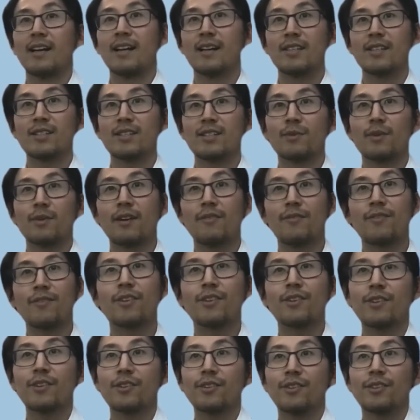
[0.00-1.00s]
So without
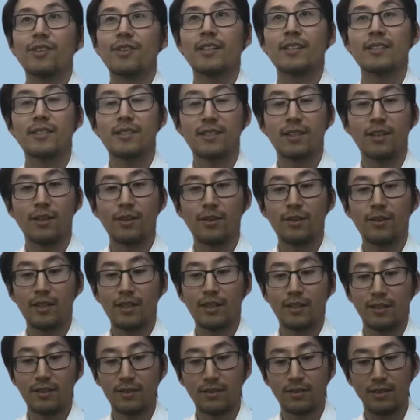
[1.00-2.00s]
further ado, let's go
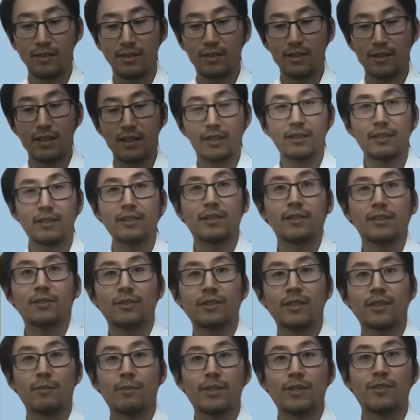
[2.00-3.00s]
into the technical
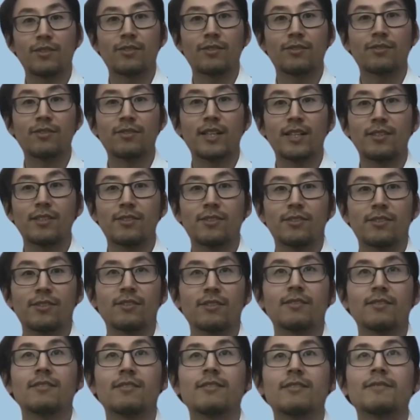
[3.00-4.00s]

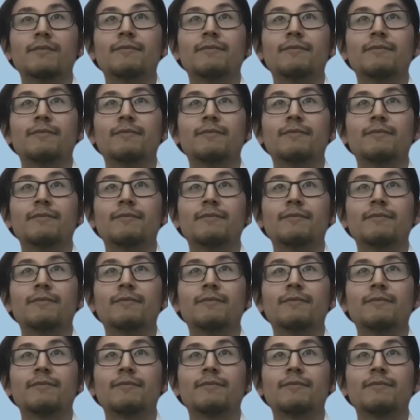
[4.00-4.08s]
demonstration.